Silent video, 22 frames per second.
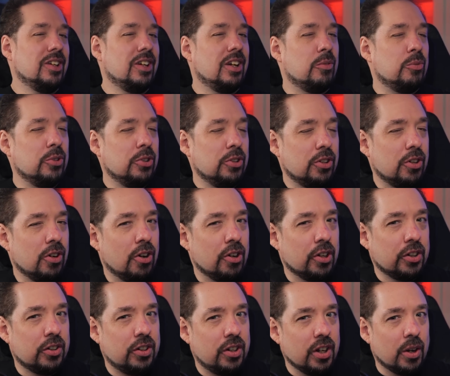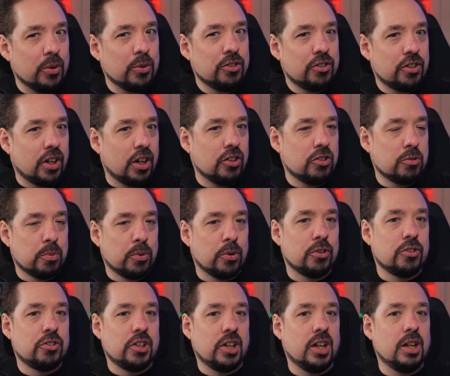I wouldn't call it downsides per
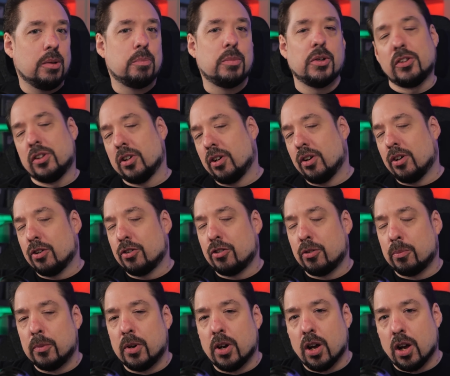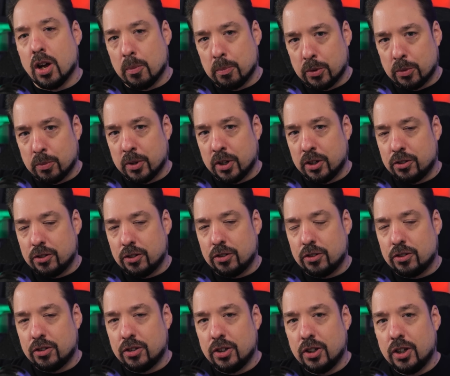se, but there are some
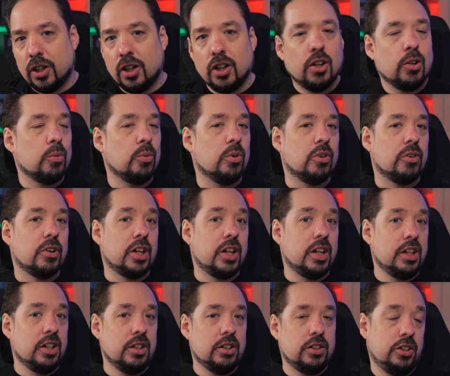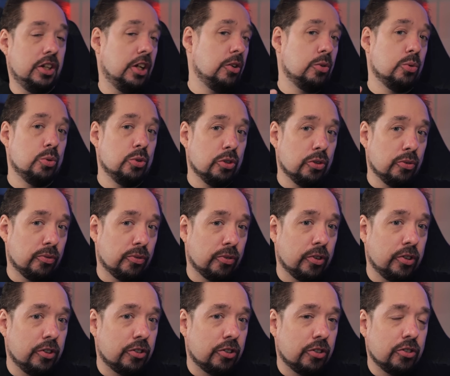compromises. Where a DIG Uno, for
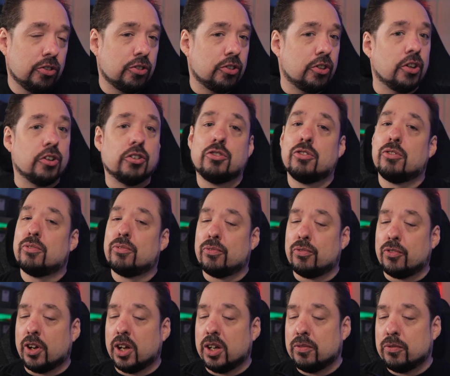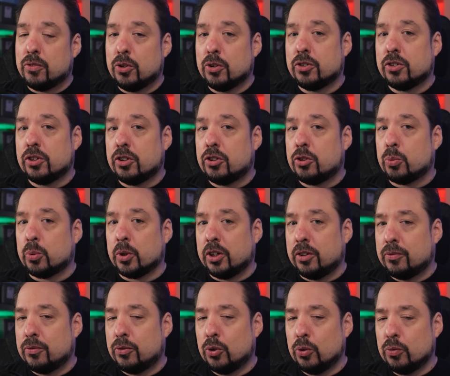instance, does 5 volt,
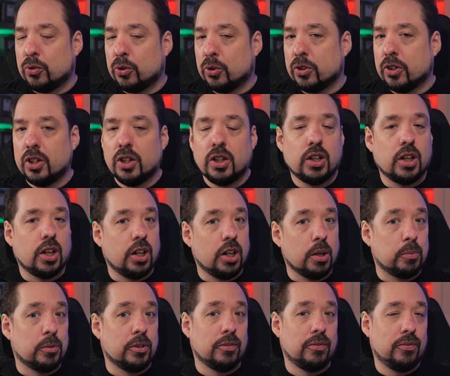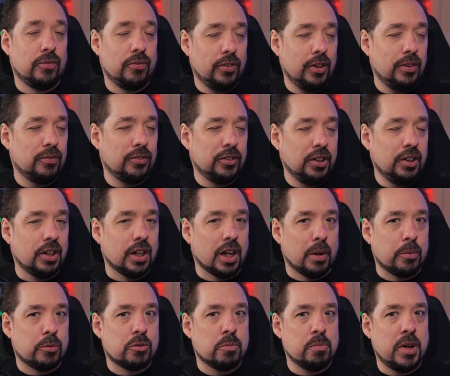24 volt, and up to 15
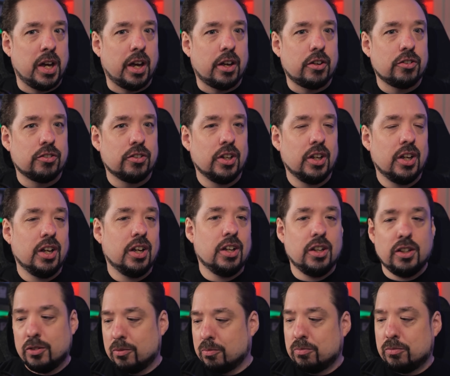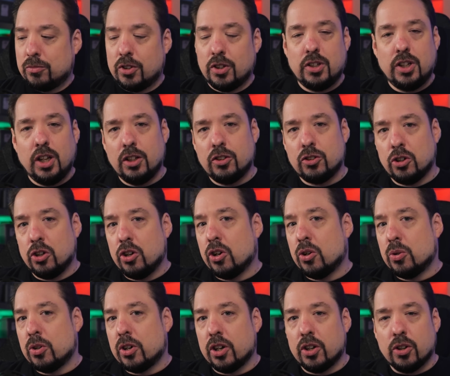amps max, the dig
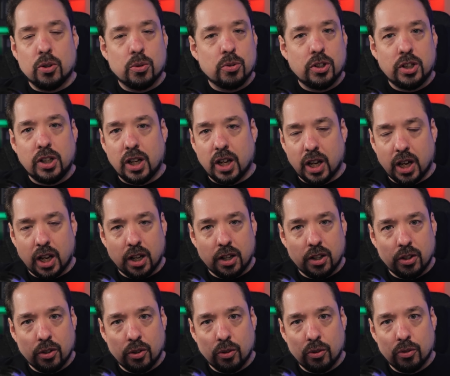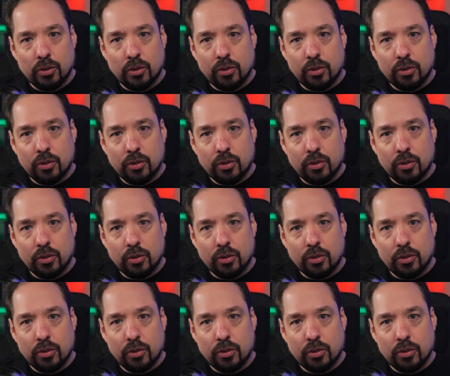go can only handle